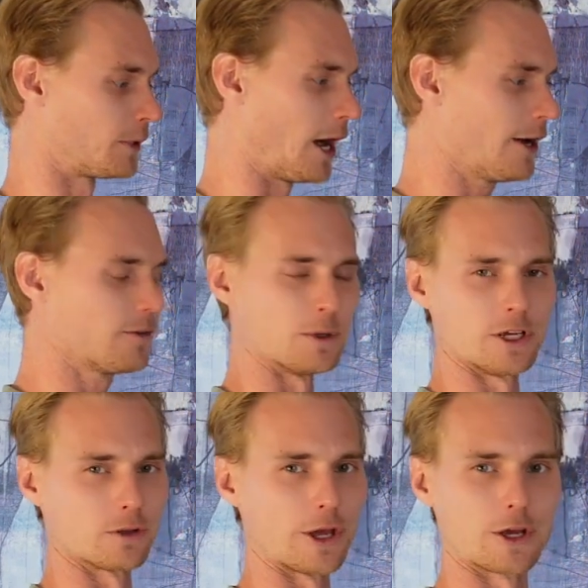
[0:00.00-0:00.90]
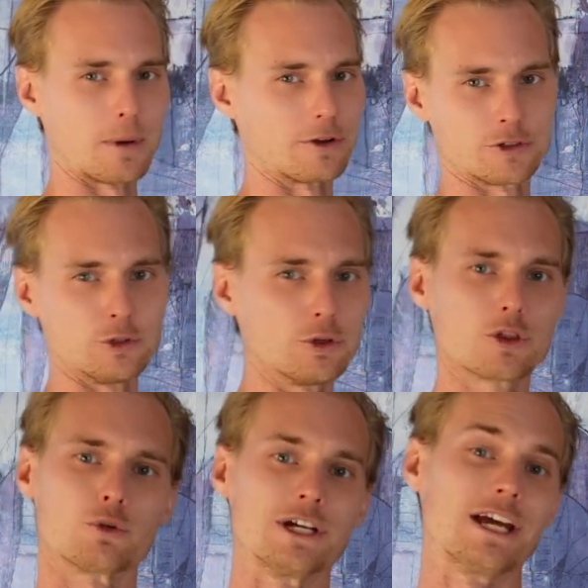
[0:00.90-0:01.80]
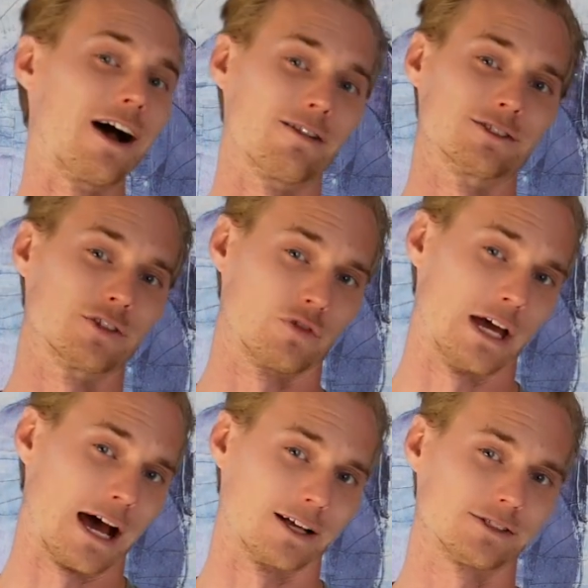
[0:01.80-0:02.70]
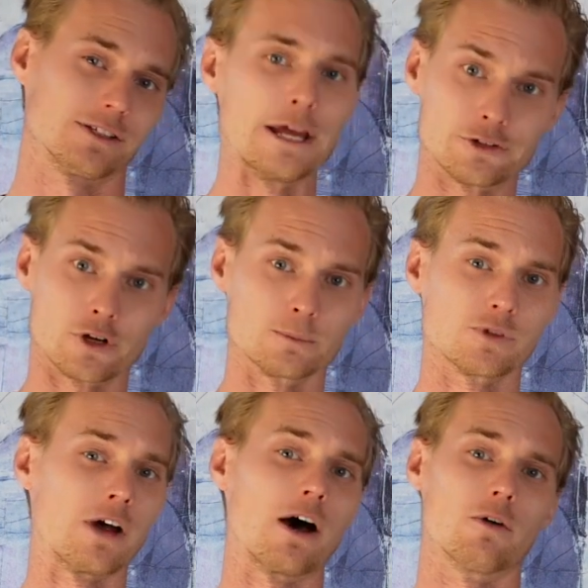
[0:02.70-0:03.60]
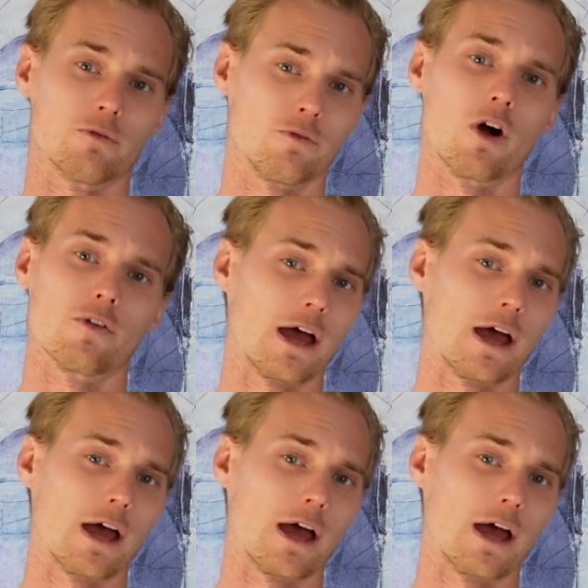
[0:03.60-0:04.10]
kind of being like about two to three gallons of gas in terms of how far